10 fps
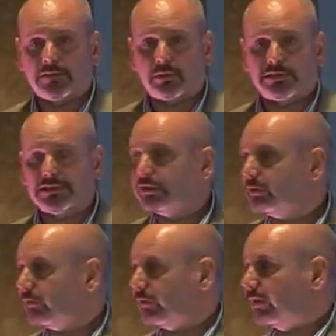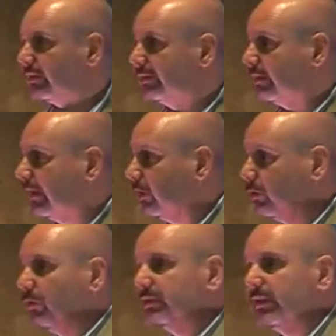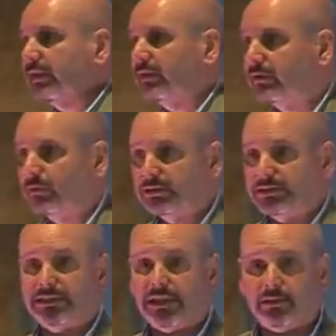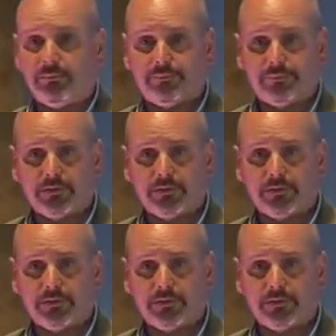there were certain things that they all did that was the same.